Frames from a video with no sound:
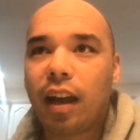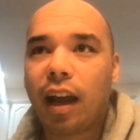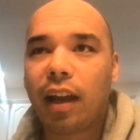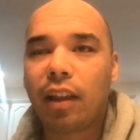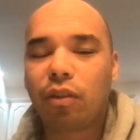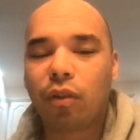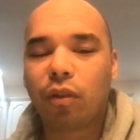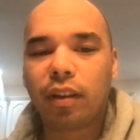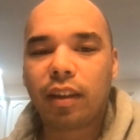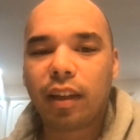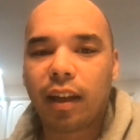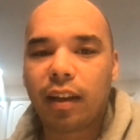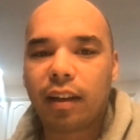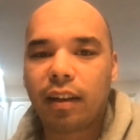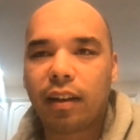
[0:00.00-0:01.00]
I thought
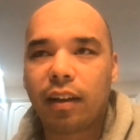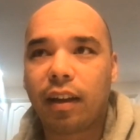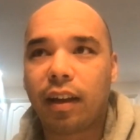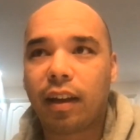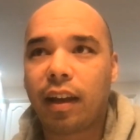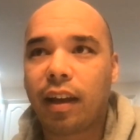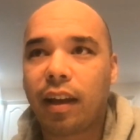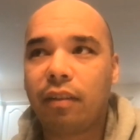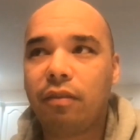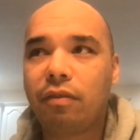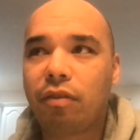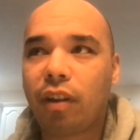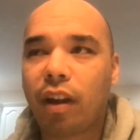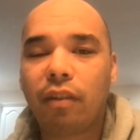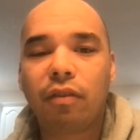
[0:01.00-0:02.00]
that I had
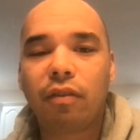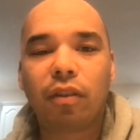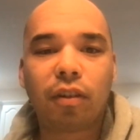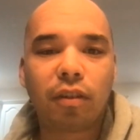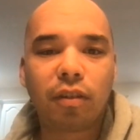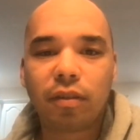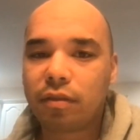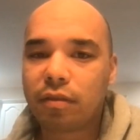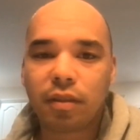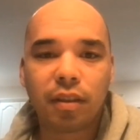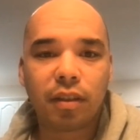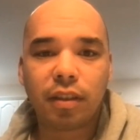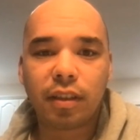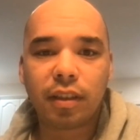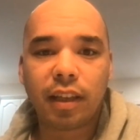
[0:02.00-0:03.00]
forever to
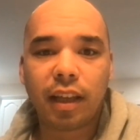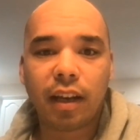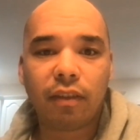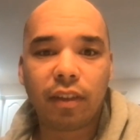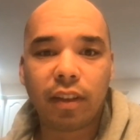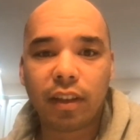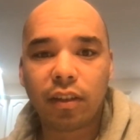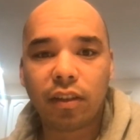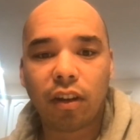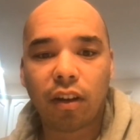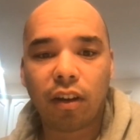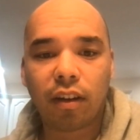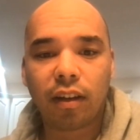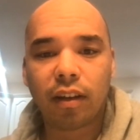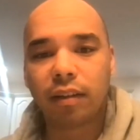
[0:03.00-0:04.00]
just get everything
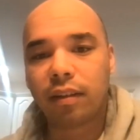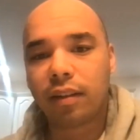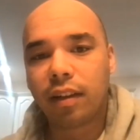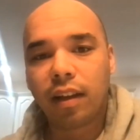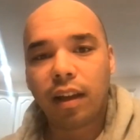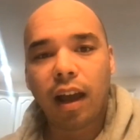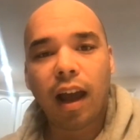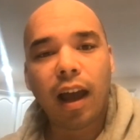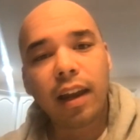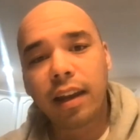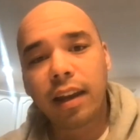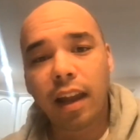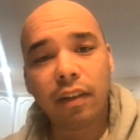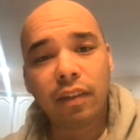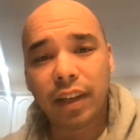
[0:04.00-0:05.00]
done, and I didn't
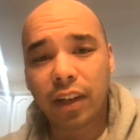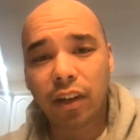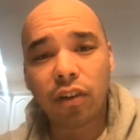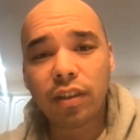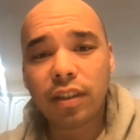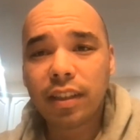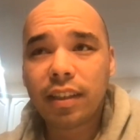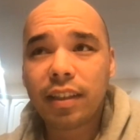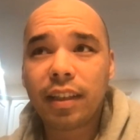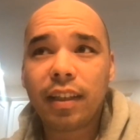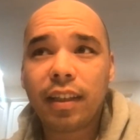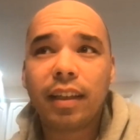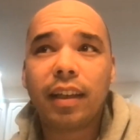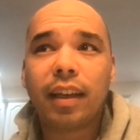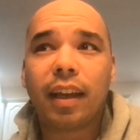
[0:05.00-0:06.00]
have any
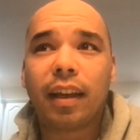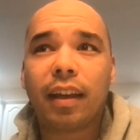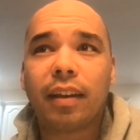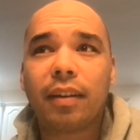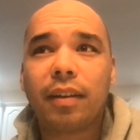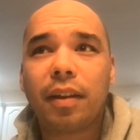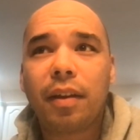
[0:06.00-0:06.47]
urgency. And,